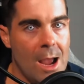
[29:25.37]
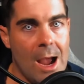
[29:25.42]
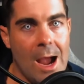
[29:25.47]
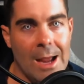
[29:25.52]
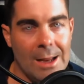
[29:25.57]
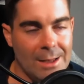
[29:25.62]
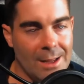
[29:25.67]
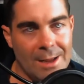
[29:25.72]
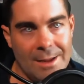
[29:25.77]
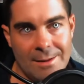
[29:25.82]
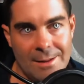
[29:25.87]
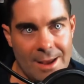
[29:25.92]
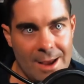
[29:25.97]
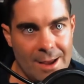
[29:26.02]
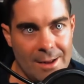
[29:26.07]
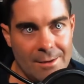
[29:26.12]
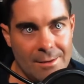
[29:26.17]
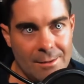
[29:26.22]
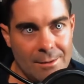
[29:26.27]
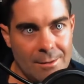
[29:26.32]
I like
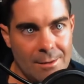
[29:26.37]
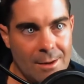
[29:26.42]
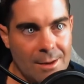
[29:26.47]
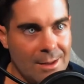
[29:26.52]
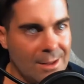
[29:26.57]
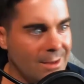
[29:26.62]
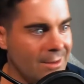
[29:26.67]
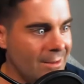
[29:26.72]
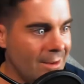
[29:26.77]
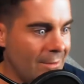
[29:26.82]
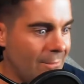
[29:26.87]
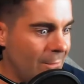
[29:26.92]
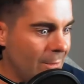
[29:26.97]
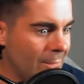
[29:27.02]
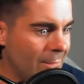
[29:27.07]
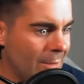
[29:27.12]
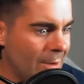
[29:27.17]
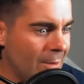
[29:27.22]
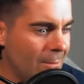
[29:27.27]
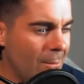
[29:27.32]
that. I think it's like
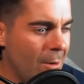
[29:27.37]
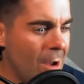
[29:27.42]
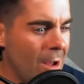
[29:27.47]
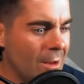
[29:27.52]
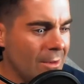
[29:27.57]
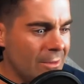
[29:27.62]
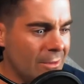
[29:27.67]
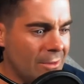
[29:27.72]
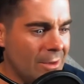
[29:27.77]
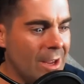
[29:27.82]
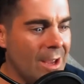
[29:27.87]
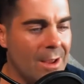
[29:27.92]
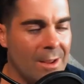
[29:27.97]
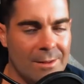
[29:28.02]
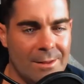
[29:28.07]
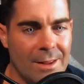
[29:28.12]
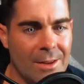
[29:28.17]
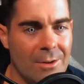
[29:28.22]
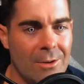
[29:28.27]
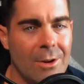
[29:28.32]
15 watts. Yeah, I
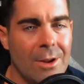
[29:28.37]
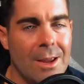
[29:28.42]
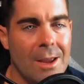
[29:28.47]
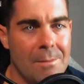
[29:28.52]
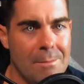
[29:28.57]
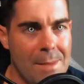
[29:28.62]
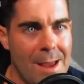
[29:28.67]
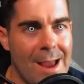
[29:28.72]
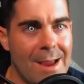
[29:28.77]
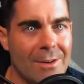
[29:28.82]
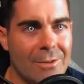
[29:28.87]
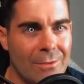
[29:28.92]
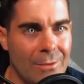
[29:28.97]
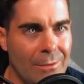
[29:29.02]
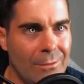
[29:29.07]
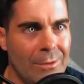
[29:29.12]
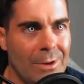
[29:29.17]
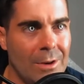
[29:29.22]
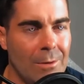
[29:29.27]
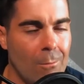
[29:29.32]
think you can get max
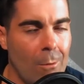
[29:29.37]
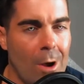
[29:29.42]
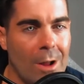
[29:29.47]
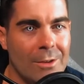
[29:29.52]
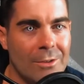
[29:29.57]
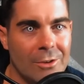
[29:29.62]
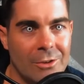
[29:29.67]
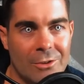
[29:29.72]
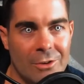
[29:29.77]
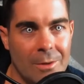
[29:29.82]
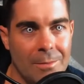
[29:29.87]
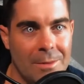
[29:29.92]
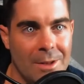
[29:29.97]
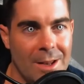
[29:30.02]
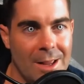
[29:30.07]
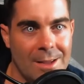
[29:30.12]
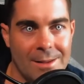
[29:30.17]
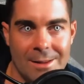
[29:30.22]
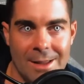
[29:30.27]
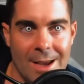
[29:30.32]
15 watts or something
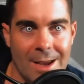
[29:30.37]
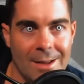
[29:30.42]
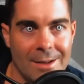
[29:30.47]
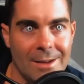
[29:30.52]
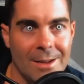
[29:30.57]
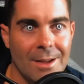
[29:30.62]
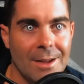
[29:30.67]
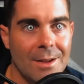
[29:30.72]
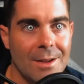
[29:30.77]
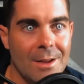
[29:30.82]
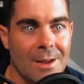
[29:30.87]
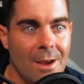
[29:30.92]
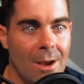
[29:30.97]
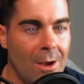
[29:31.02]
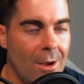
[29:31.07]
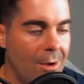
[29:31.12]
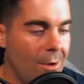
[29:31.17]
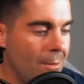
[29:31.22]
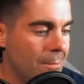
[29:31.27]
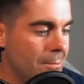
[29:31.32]
like that.
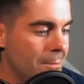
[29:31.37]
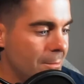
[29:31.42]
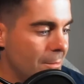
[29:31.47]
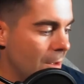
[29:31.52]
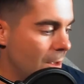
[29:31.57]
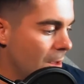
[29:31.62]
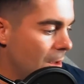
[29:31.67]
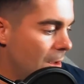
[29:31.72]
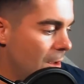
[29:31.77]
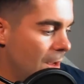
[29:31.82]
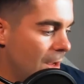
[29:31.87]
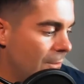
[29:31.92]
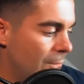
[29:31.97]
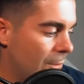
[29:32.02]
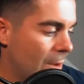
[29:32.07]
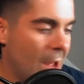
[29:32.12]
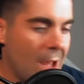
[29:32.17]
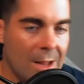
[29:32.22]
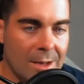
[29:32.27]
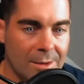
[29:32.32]
If
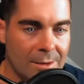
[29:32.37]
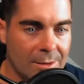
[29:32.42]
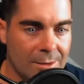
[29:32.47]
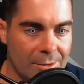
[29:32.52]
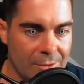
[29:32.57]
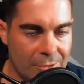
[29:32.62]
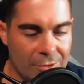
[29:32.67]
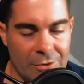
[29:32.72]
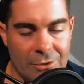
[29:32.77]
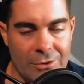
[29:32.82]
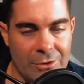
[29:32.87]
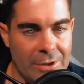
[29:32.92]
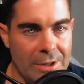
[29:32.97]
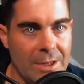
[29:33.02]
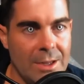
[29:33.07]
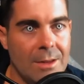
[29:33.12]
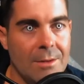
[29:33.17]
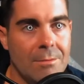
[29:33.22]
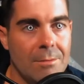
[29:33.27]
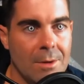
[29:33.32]
not, just
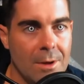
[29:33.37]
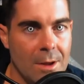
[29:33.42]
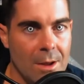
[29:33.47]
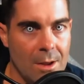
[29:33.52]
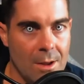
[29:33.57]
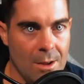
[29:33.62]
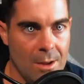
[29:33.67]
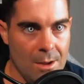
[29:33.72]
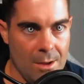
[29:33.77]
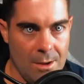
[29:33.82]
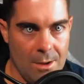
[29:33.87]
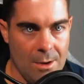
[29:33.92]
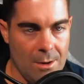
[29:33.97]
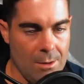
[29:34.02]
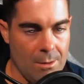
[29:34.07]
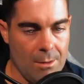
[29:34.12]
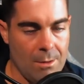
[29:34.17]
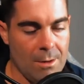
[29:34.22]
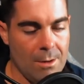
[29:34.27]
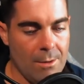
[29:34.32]
the
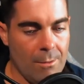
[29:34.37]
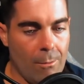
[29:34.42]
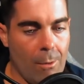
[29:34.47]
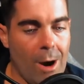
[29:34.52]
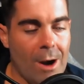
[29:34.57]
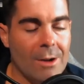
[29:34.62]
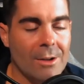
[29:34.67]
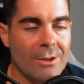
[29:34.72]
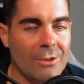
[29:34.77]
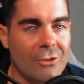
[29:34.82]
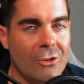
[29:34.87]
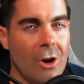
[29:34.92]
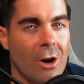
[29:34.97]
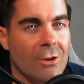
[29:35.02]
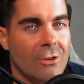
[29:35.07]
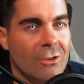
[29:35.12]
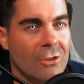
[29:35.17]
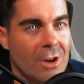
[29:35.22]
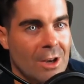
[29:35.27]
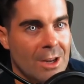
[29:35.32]
wireless
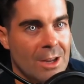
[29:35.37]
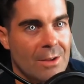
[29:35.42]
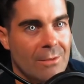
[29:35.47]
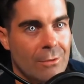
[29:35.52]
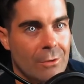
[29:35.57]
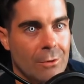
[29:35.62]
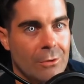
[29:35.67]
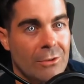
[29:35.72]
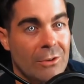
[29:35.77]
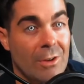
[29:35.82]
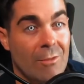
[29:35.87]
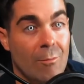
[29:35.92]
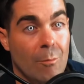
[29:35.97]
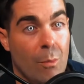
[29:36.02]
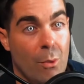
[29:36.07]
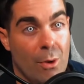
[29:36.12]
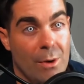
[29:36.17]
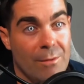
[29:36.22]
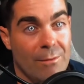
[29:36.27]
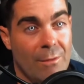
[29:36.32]
charger is going to give you
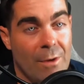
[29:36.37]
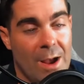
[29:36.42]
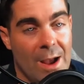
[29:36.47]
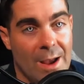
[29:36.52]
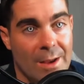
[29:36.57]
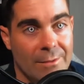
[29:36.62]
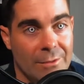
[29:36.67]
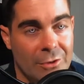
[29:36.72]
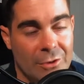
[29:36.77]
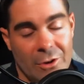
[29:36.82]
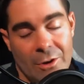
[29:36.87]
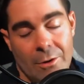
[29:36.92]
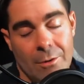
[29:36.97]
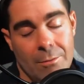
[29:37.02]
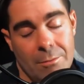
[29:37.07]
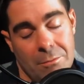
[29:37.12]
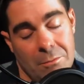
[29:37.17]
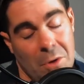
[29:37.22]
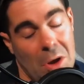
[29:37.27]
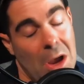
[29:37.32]
7.5.
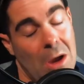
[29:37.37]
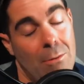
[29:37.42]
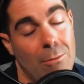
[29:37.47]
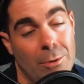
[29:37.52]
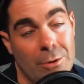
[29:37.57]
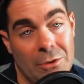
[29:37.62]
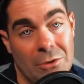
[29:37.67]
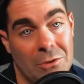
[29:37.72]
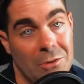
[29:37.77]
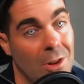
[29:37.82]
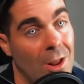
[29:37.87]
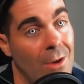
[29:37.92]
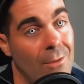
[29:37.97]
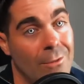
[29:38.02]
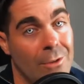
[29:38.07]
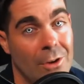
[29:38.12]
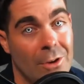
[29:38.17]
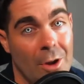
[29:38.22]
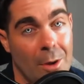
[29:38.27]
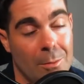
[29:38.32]
So I would
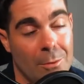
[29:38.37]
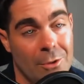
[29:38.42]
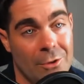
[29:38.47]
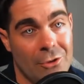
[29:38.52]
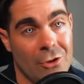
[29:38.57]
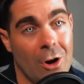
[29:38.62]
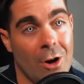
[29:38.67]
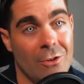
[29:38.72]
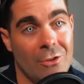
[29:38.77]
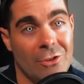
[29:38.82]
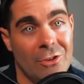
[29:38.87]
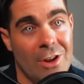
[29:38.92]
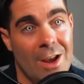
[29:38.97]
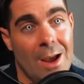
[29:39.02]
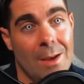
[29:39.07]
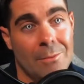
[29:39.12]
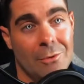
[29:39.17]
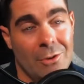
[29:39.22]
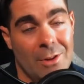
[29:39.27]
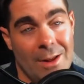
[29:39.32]
love to double the charging
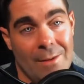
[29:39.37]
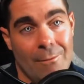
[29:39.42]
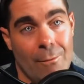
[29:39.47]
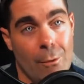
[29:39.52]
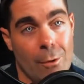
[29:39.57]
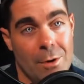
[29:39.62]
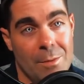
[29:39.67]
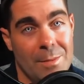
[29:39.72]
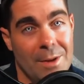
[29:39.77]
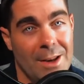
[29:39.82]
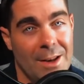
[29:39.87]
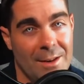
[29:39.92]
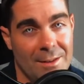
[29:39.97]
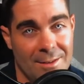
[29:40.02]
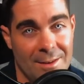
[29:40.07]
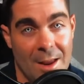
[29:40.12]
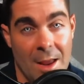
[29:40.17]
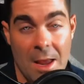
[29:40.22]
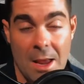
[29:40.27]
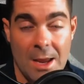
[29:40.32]
time so that 40
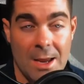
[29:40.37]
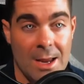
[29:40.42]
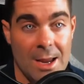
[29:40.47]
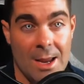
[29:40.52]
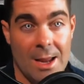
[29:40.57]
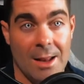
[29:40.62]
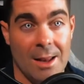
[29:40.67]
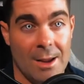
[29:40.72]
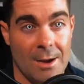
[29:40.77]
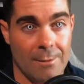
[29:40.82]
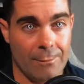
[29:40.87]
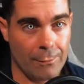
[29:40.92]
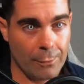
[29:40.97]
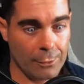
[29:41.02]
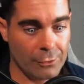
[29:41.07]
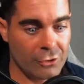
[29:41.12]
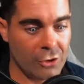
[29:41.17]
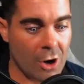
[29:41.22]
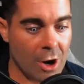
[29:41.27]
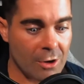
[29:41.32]
minutes can get like a
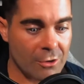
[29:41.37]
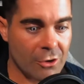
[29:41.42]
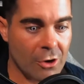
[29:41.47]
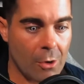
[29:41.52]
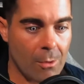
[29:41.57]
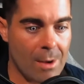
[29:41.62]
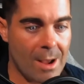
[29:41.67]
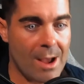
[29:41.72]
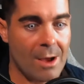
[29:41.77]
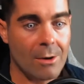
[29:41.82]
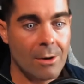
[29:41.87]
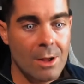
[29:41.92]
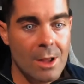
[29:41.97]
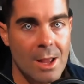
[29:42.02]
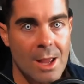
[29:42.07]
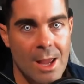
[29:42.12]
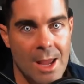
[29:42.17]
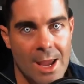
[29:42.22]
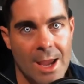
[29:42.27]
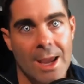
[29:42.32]
full charge, go out
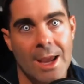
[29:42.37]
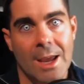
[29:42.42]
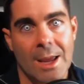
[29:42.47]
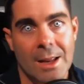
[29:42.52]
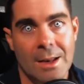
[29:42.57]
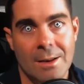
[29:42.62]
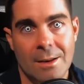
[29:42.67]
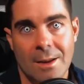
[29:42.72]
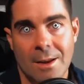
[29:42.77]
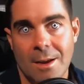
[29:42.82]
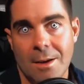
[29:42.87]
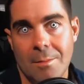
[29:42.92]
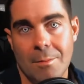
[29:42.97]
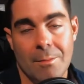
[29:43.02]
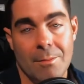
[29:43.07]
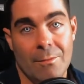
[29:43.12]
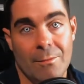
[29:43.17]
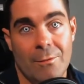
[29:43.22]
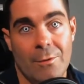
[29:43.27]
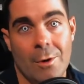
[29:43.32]
and
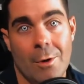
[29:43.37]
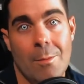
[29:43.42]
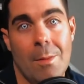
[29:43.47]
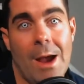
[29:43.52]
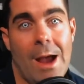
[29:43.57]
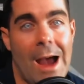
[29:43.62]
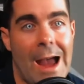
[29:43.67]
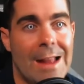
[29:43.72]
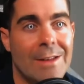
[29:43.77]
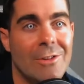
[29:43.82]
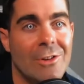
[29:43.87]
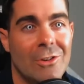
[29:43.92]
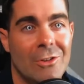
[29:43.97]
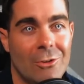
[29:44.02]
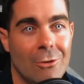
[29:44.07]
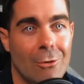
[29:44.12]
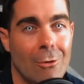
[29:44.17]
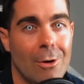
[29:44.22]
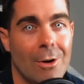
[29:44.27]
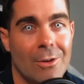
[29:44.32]
film my IG
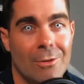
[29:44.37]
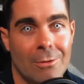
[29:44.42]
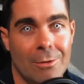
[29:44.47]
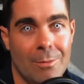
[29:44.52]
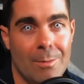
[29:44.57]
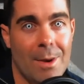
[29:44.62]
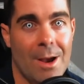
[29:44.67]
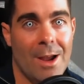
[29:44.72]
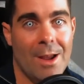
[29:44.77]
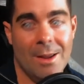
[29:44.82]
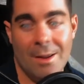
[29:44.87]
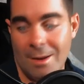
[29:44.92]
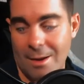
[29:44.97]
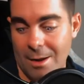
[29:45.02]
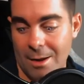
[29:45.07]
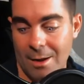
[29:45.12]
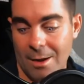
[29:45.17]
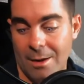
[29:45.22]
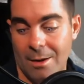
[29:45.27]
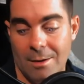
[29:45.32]
stories with my
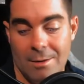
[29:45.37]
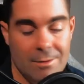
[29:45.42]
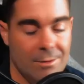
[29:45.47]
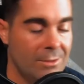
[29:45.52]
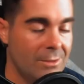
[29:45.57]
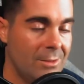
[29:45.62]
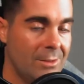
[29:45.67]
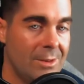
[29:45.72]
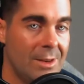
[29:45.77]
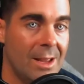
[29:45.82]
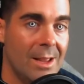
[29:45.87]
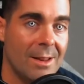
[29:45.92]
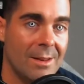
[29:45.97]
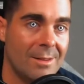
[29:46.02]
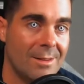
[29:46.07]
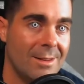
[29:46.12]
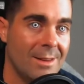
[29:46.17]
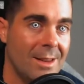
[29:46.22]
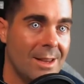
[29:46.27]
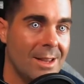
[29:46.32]

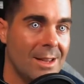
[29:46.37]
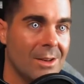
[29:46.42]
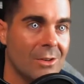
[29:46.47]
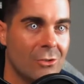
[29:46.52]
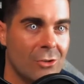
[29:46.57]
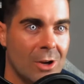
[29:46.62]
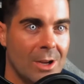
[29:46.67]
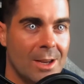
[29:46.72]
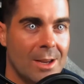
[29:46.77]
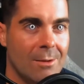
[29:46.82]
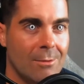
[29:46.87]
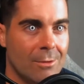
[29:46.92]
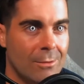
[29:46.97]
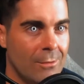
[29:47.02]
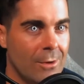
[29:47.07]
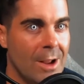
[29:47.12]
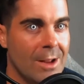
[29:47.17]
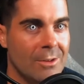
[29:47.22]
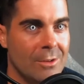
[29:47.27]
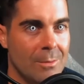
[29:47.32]
dancing and drinking with
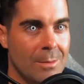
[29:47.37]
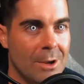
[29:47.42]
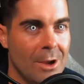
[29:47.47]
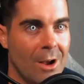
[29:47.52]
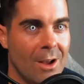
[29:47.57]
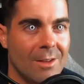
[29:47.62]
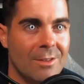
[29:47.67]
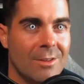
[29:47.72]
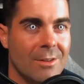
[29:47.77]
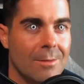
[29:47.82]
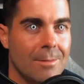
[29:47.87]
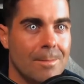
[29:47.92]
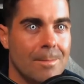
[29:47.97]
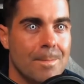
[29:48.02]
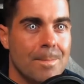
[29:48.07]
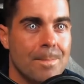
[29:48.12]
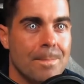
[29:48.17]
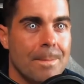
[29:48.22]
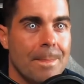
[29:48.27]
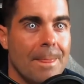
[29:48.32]
friends. It'd be awesome,
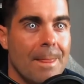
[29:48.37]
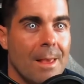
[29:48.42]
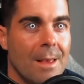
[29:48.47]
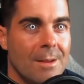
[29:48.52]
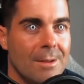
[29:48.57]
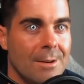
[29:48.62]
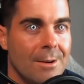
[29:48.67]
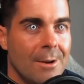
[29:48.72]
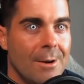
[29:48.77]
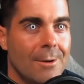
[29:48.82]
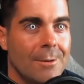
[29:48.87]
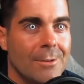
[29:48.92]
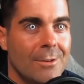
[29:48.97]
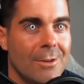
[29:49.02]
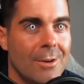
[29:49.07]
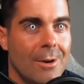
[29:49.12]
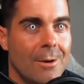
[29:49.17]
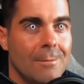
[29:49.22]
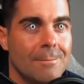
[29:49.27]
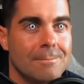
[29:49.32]

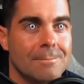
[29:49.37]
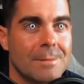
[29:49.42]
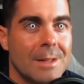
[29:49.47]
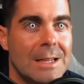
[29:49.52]
so.